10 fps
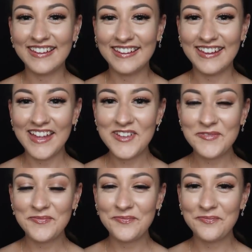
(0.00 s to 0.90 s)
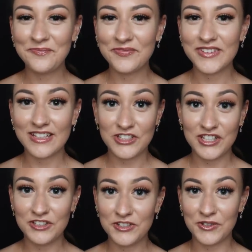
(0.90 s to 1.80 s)
Yeah? A
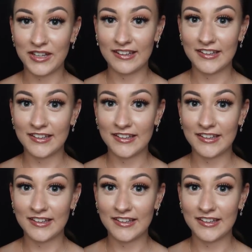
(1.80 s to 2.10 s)
gin and tonic.